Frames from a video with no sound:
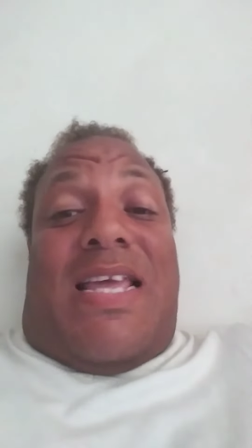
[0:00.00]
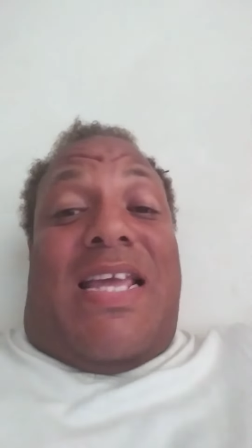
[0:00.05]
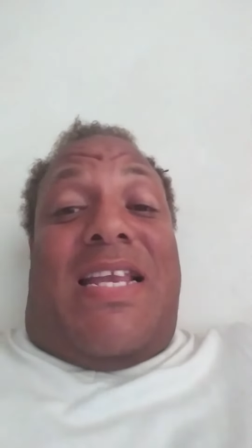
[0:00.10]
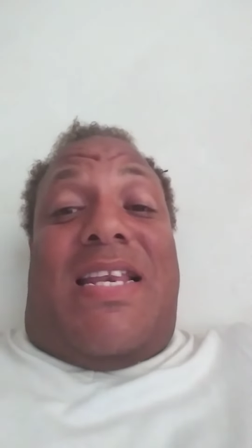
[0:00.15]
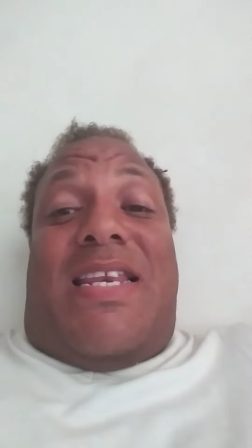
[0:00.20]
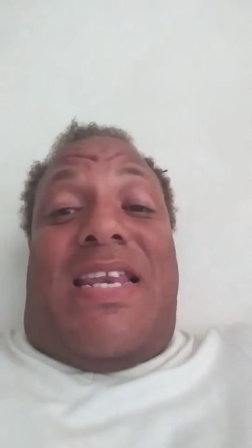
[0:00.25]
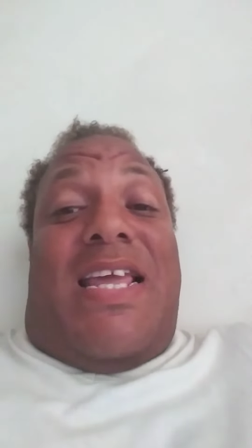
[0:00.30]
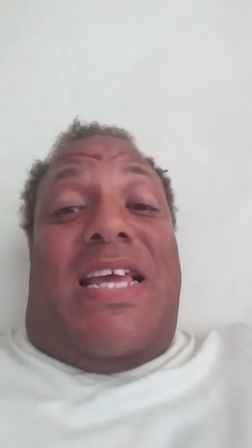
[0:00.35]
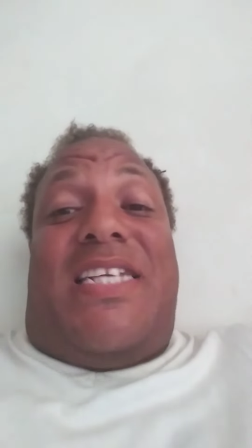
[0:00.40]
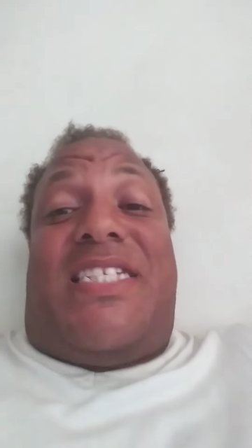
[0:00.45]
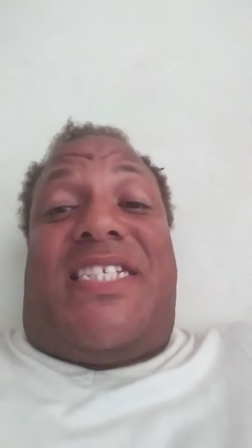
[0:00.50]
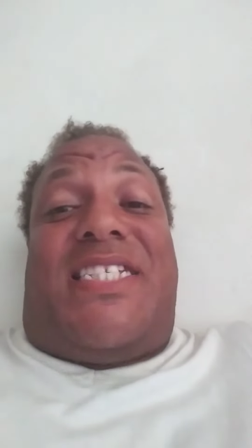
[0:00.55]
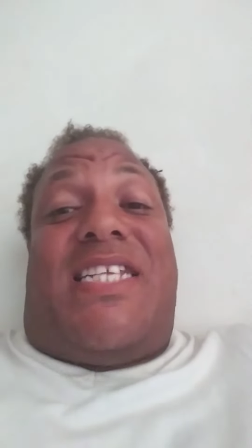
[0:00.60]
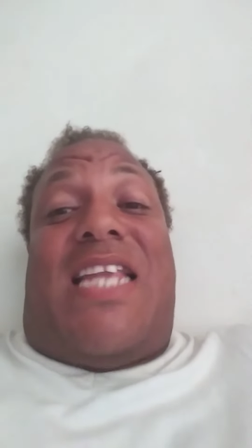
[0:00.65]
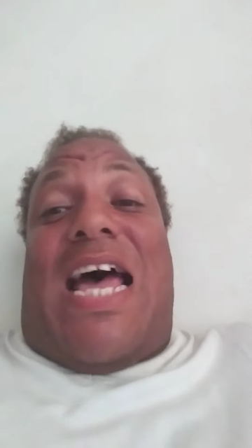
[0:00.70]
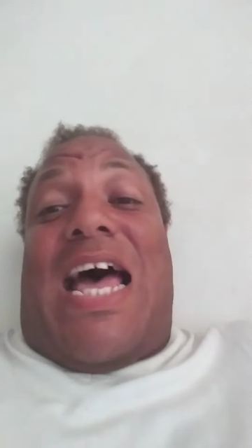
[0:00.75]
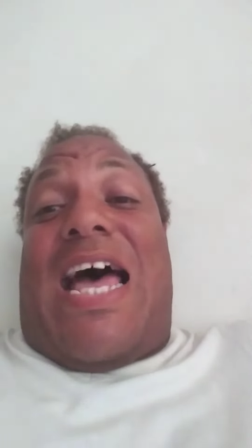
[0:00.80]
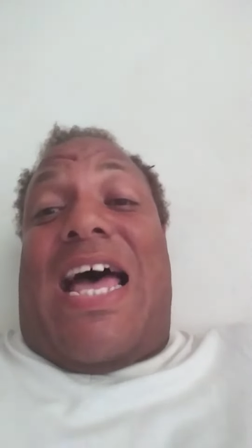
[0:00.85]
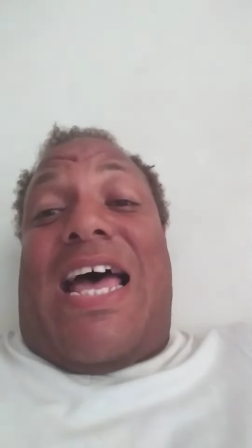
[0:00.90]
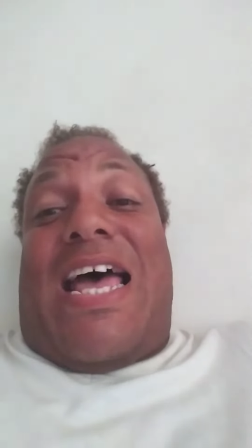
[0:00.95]
they niece
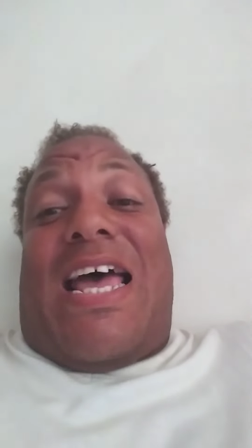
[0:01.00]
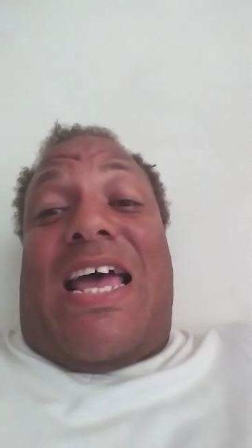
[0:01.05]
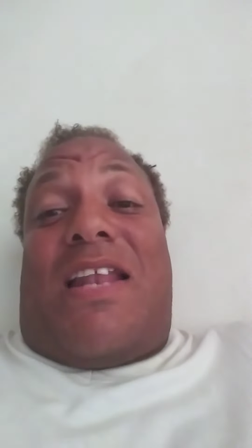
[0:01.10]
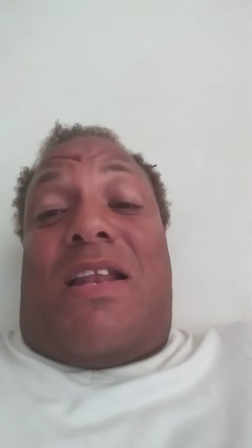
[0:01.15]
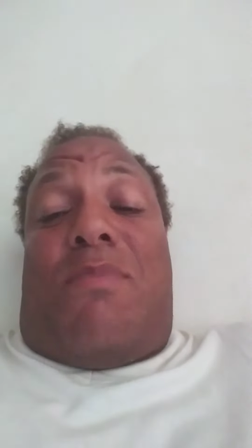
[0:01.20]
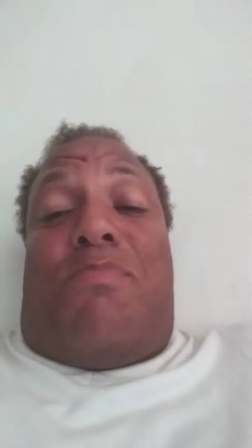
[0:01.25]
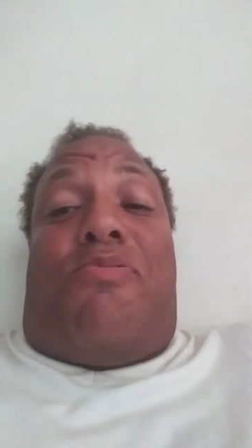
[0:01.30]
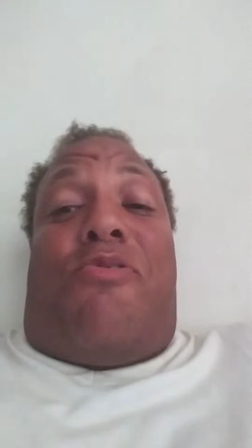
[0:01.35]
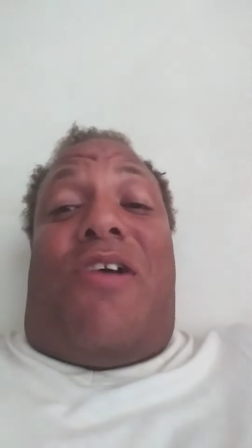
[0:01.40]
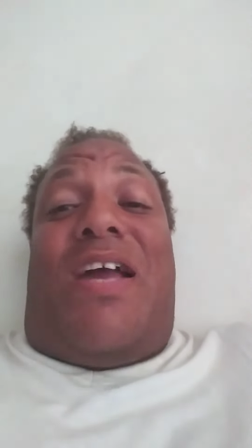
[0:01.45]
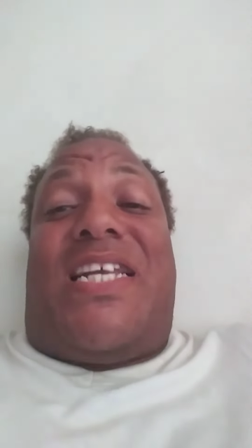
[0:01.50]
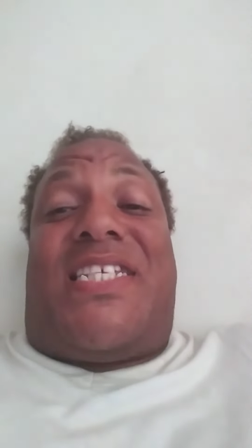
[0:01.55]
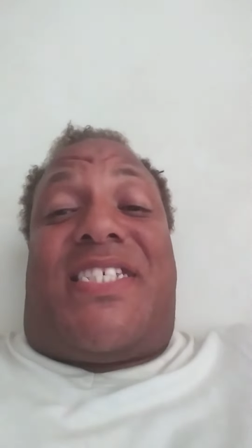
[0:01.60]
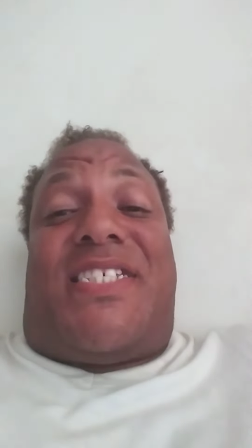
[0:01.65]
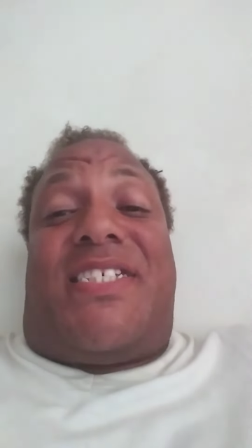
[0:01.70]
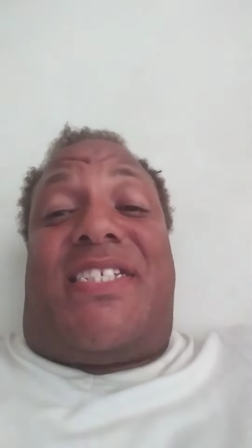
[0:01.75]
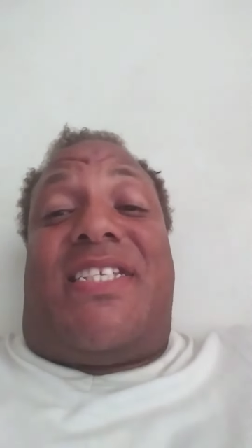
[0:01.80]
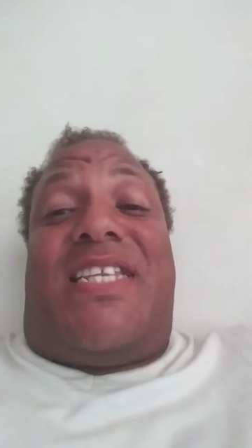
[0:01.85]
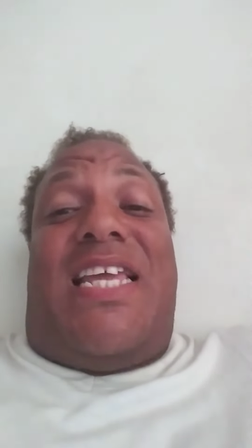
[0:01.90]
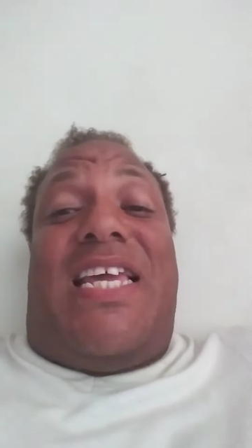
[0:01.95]
died, the
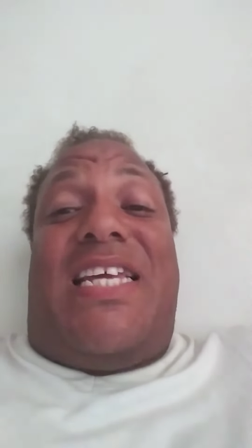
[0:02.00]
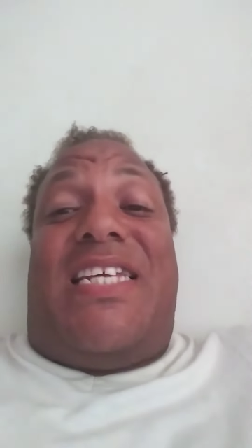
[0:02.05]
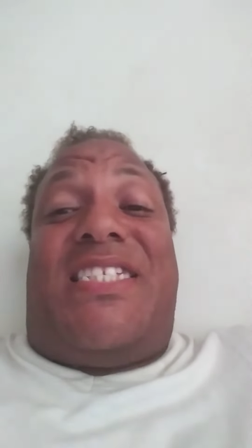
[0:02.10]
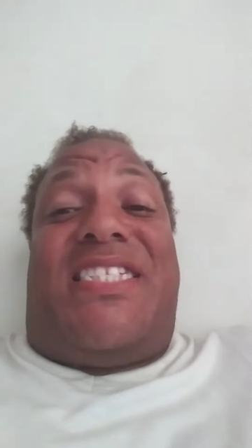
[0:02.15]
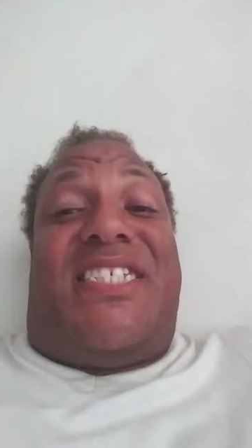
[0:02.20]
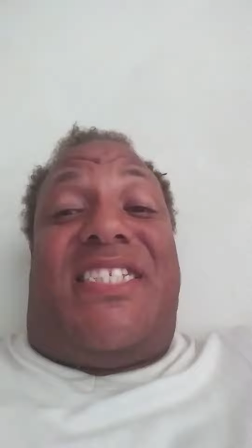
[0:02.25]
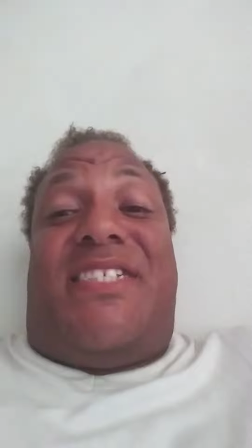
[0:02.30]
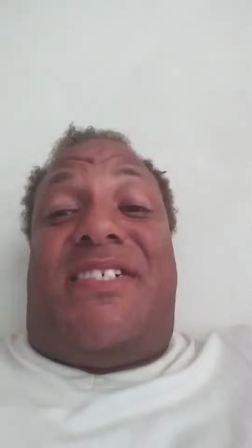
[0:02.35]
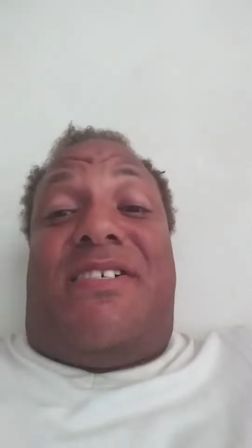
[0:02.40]
Braxton's niece